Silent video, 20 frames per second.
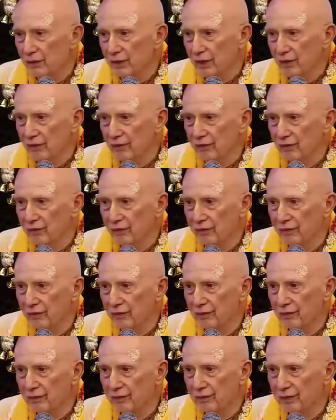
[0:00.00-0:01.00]
you give
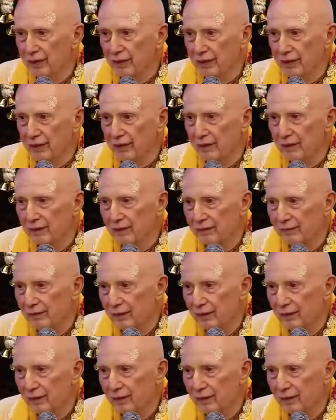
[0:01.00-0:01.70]
pig